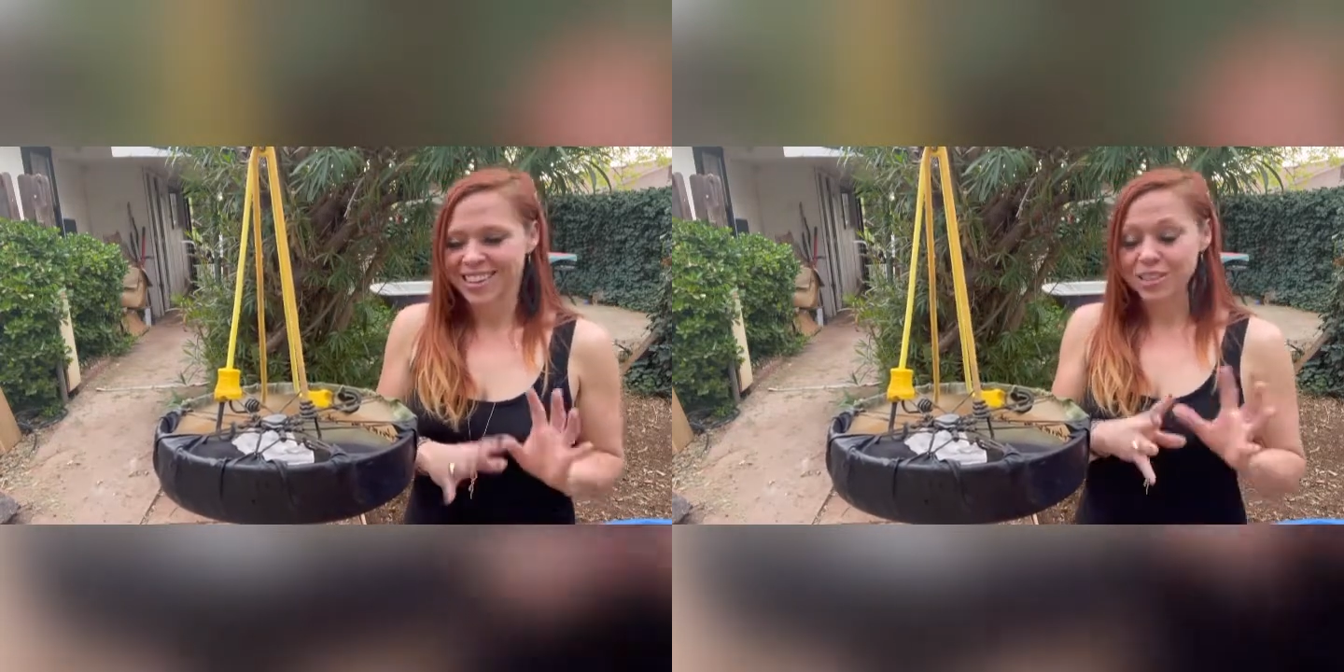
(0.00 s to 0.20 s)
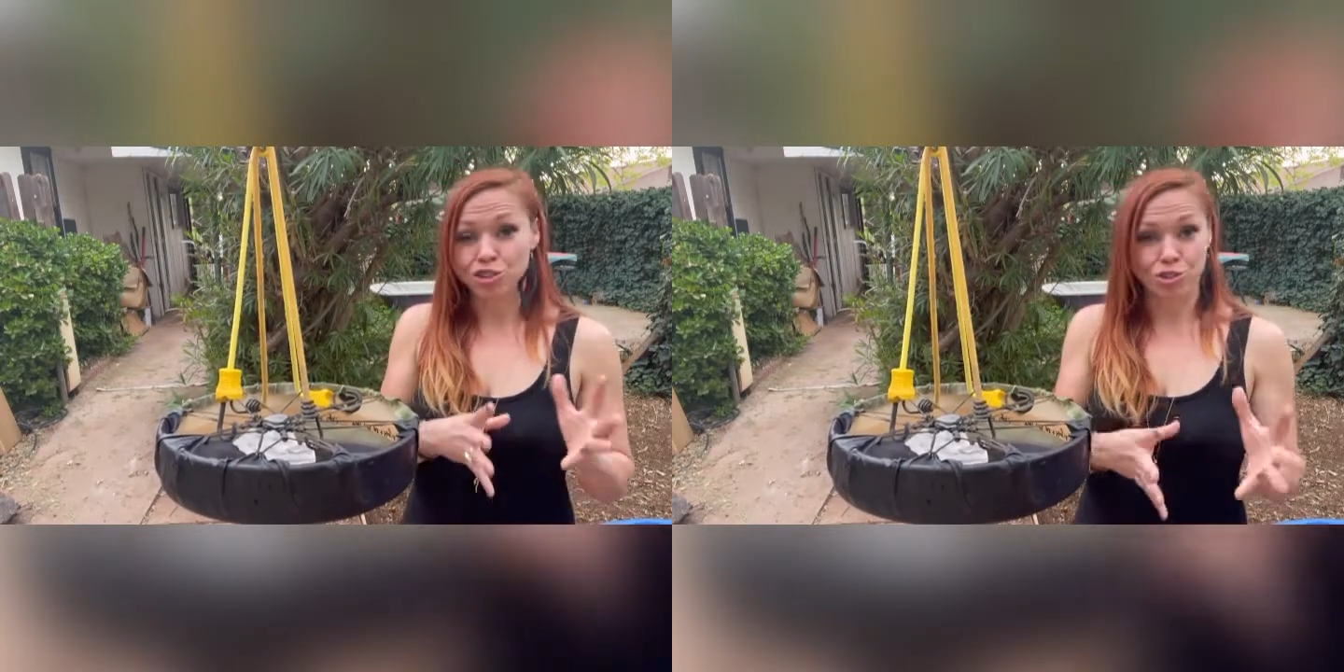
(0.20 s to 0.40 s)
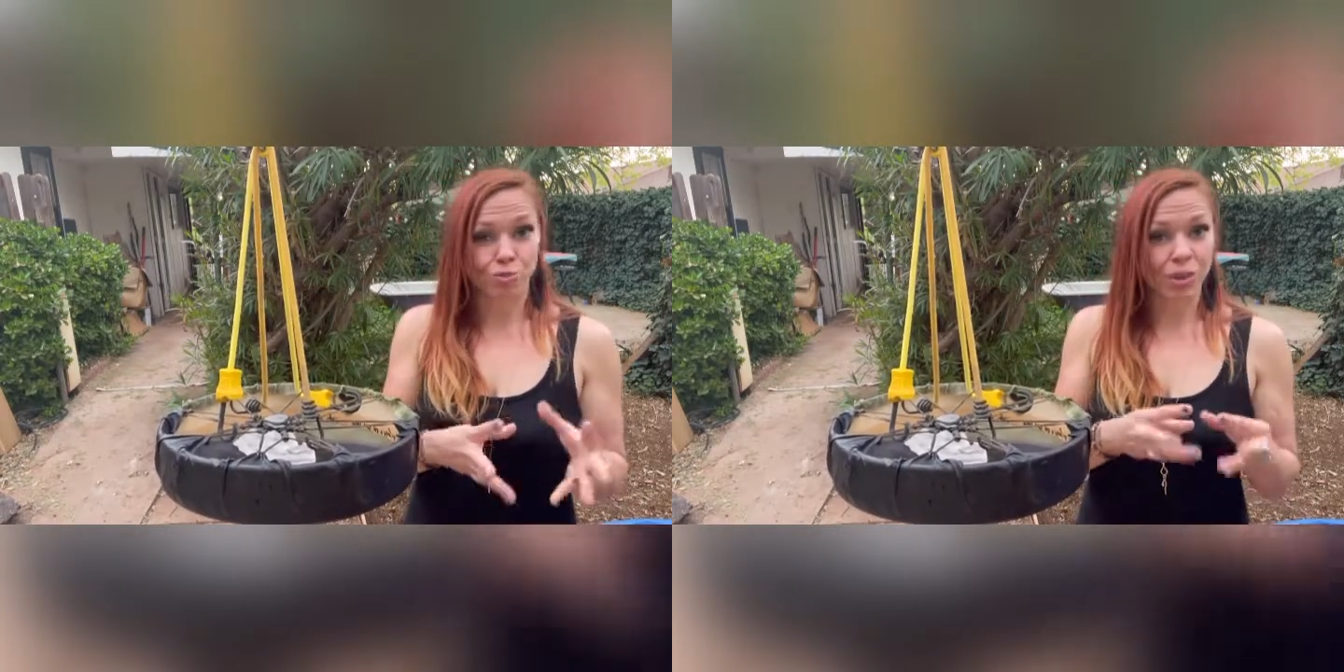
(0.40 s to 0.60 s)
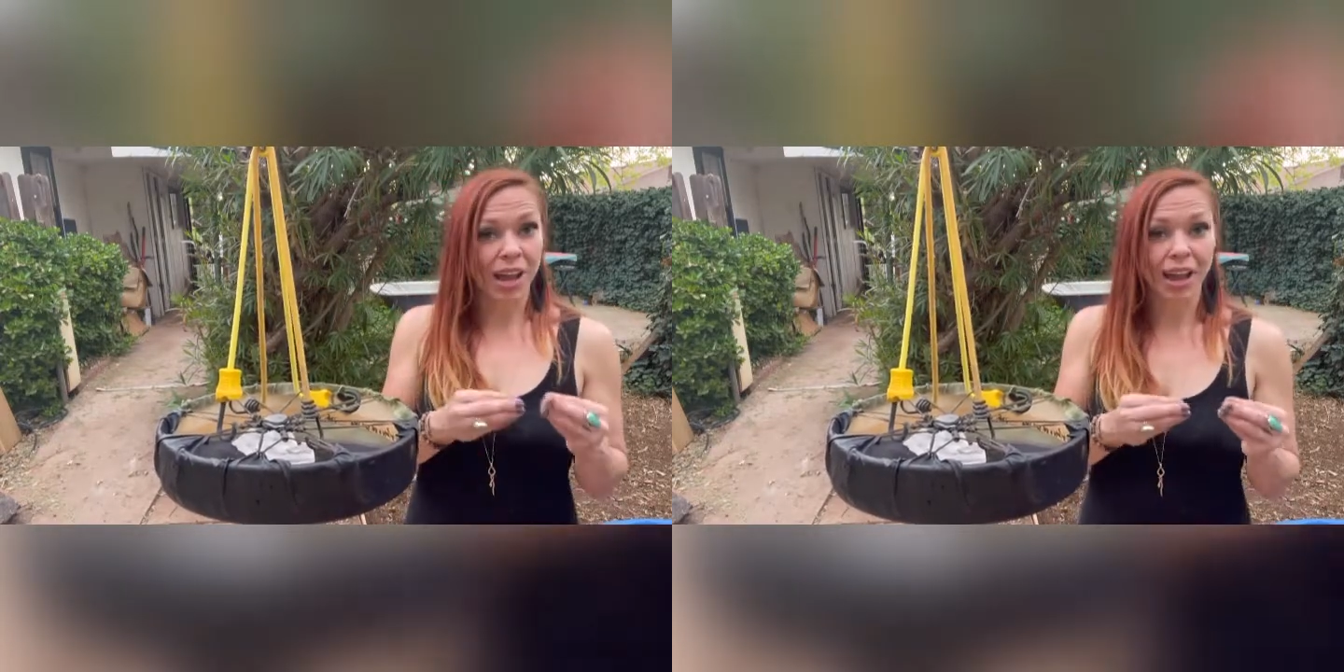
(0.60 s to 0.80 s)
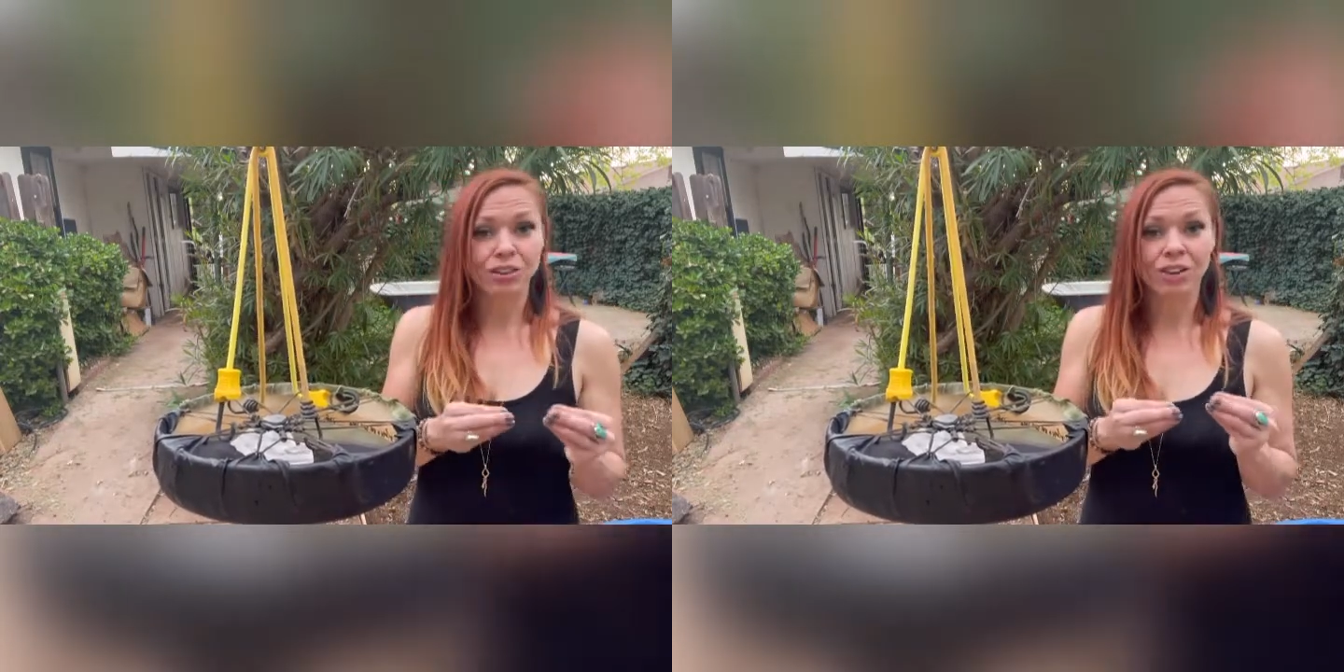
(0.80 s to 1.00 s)
to just
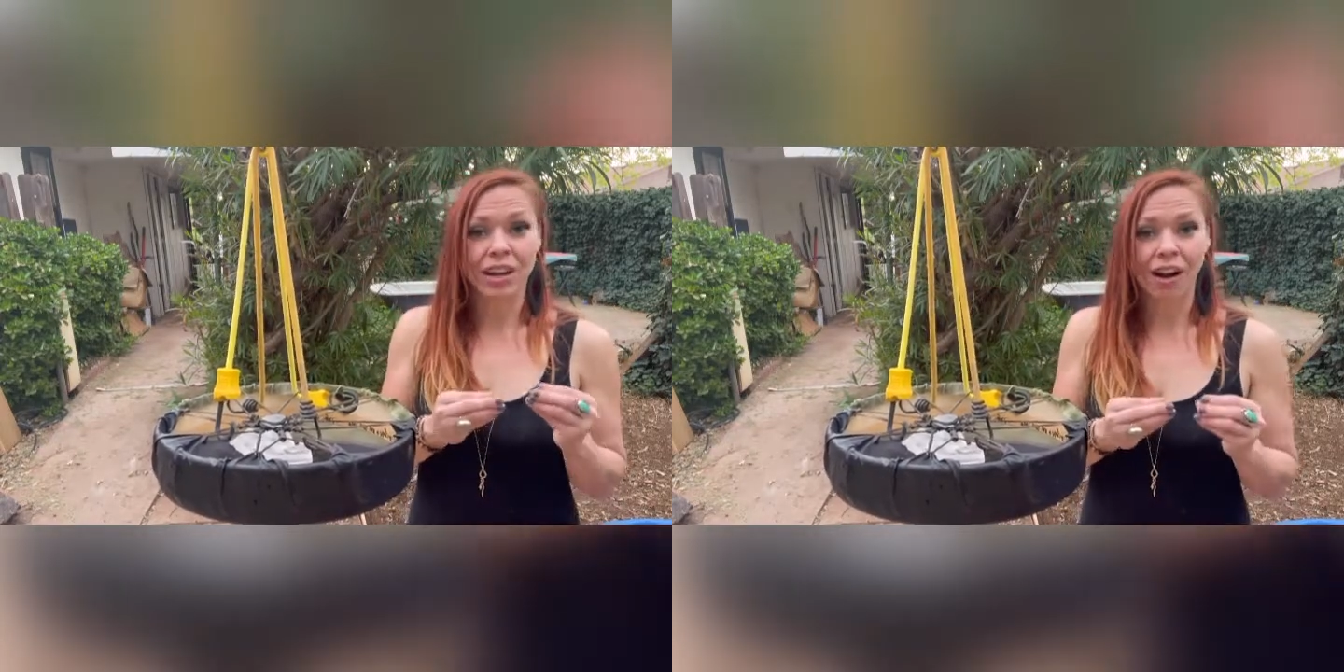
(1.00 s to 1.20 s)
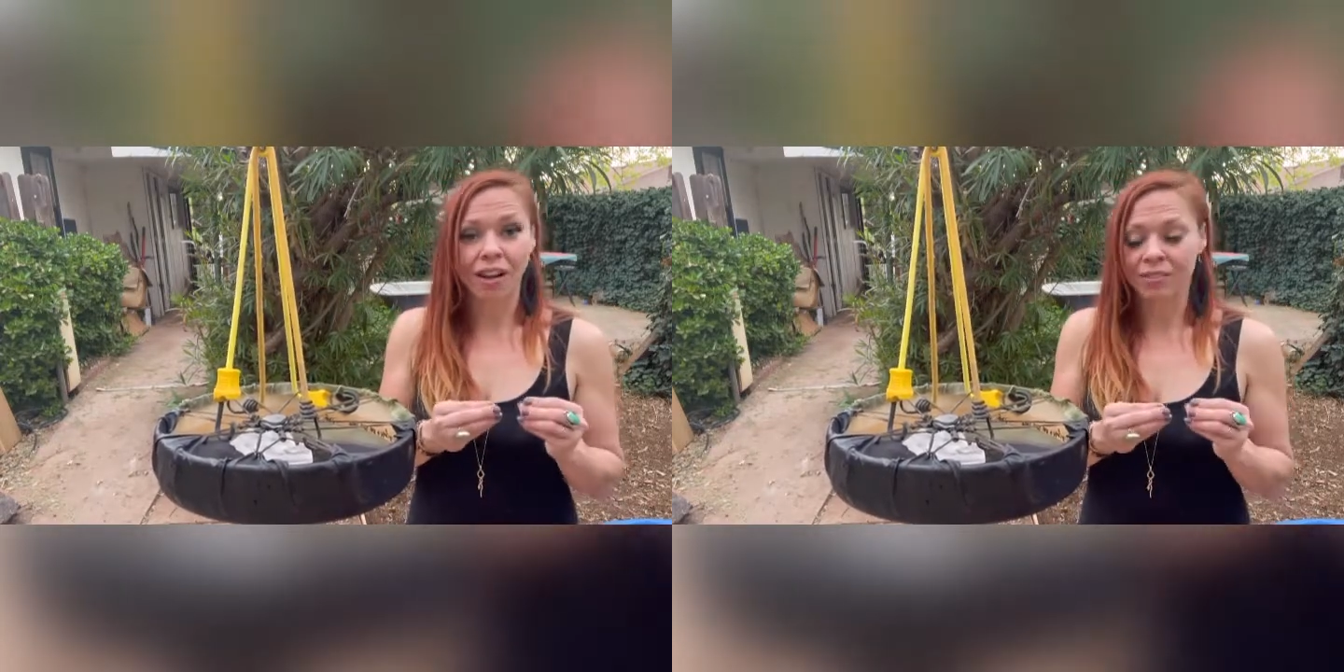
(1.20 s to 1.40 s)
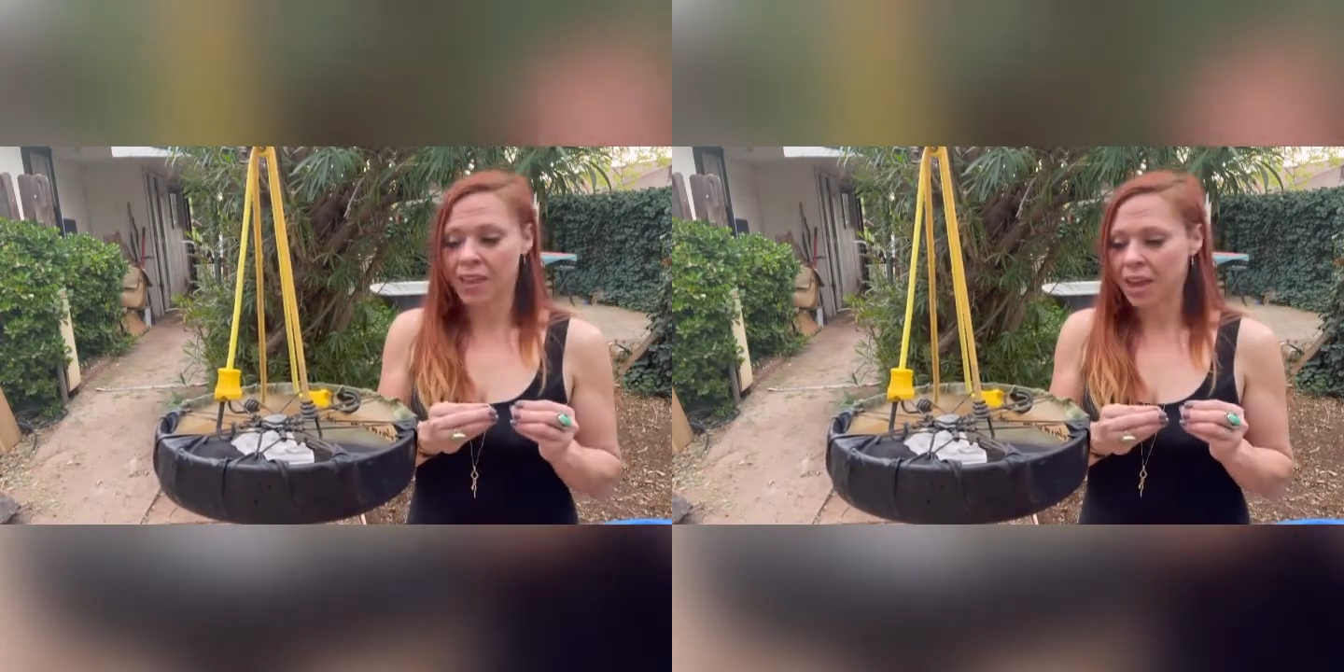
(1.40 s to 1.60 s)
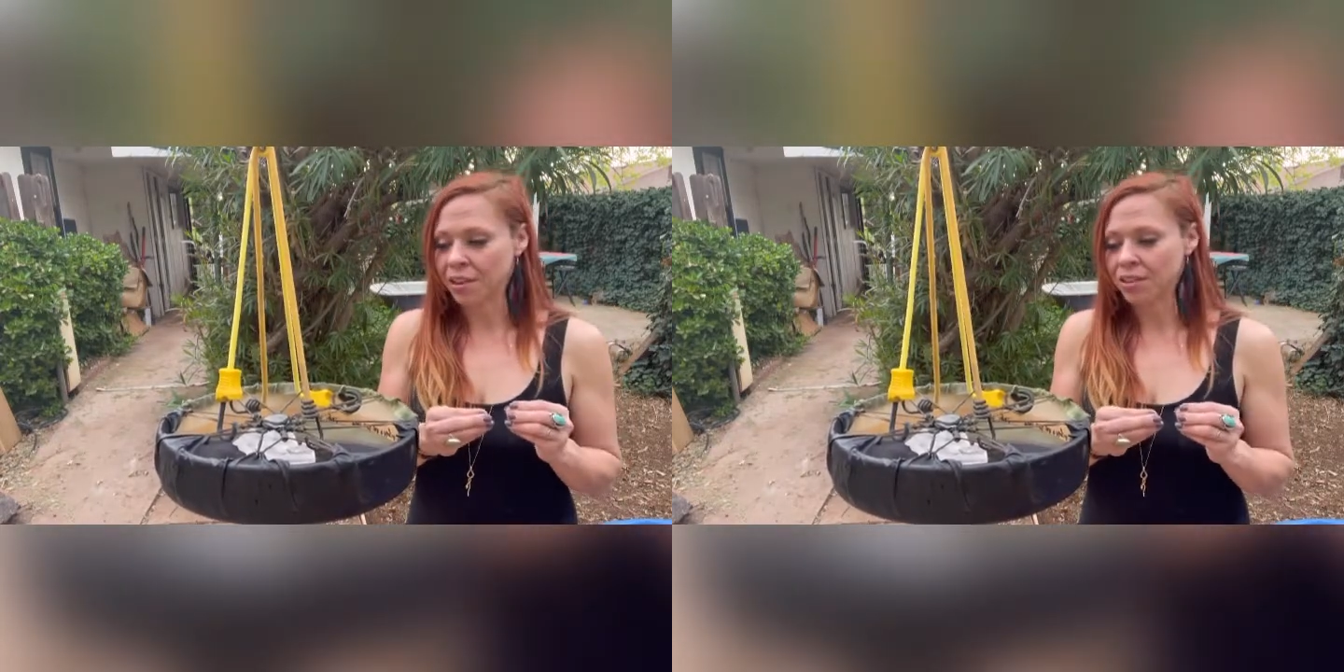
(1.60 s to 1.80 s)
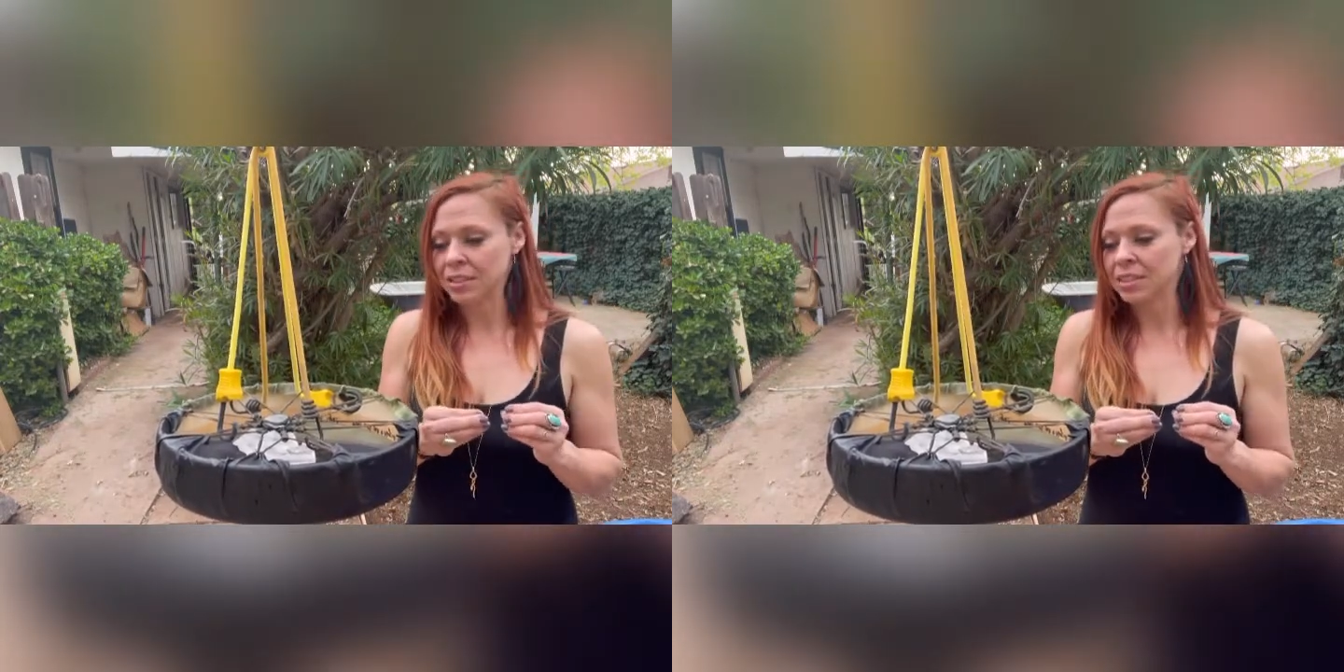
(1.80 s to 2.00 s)
rehydrate all of the
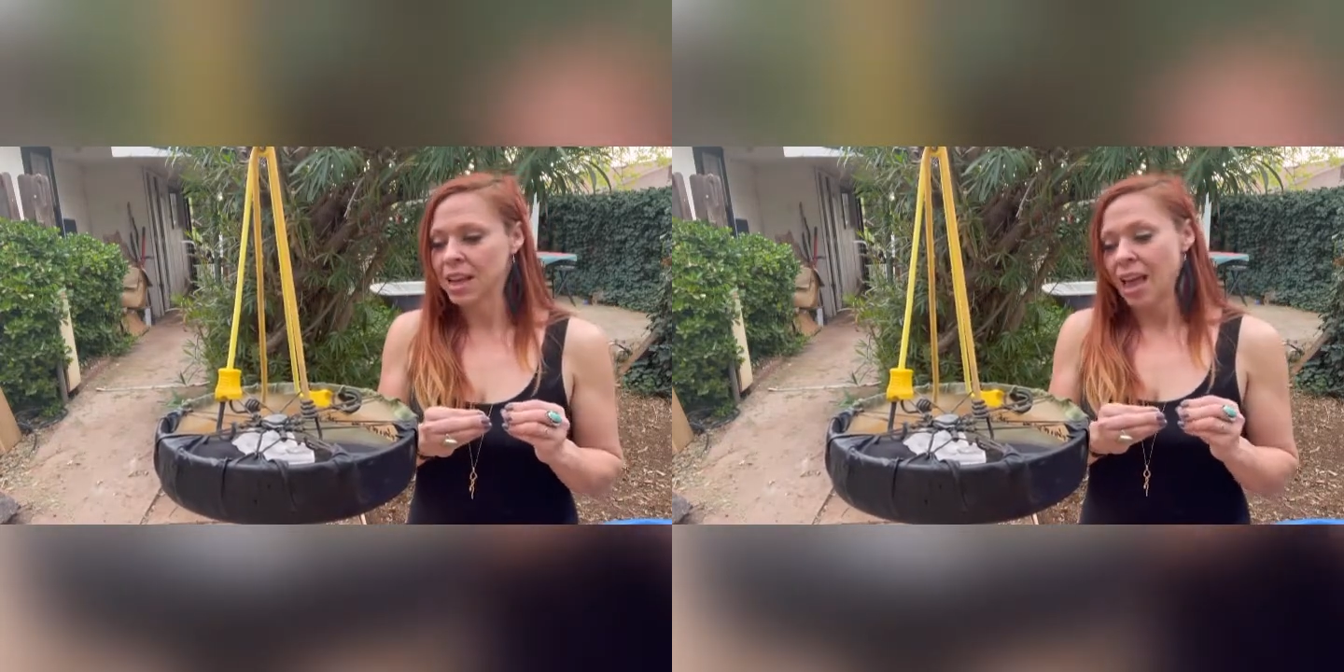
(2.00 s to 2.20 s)
angles.